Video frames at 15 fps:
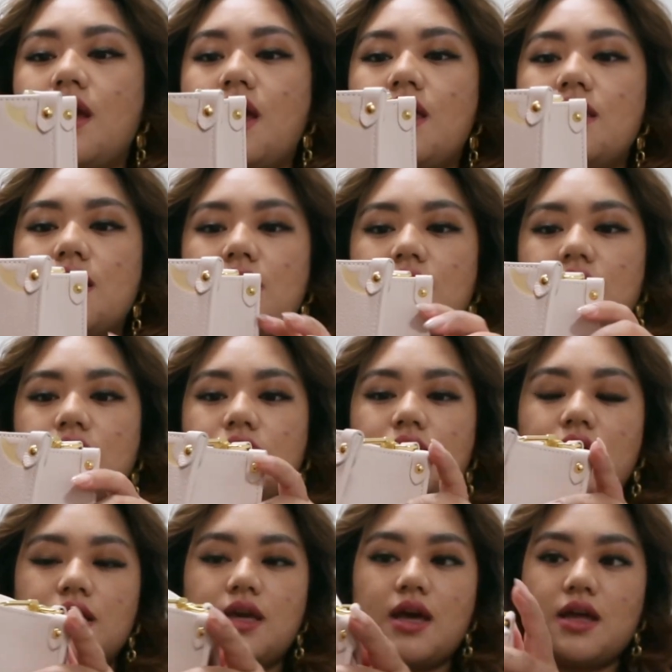And then
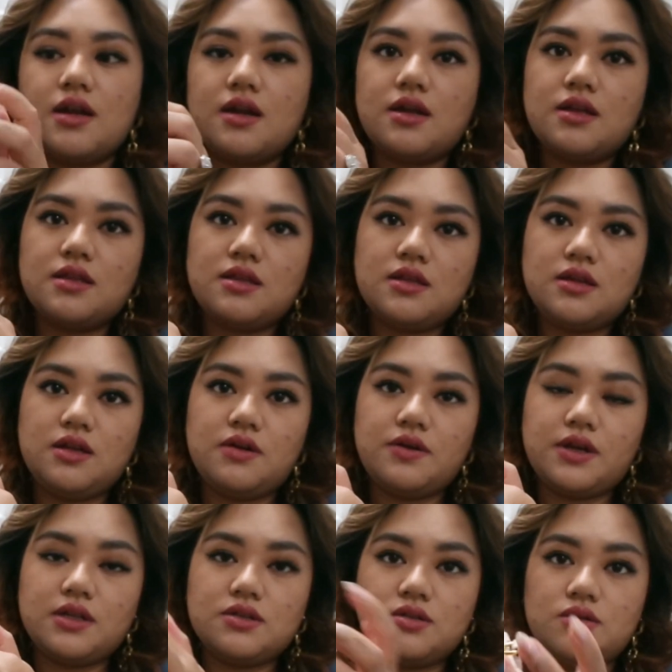again, the
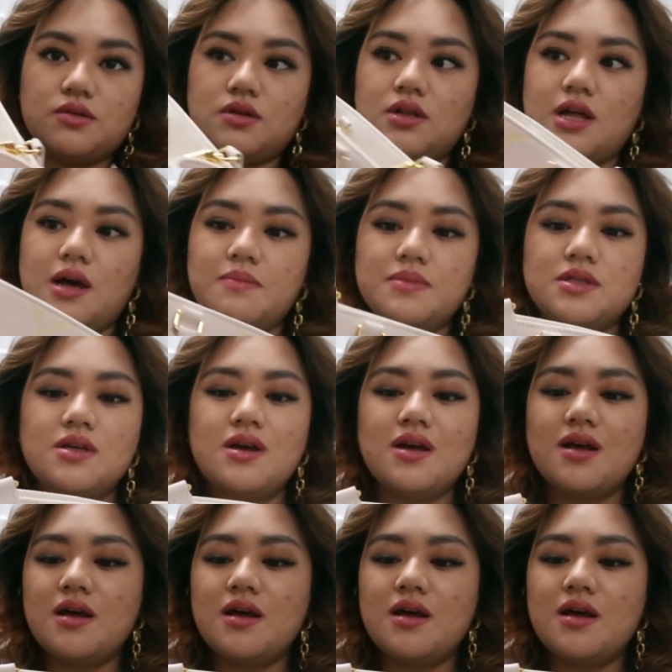D-rings do collapse.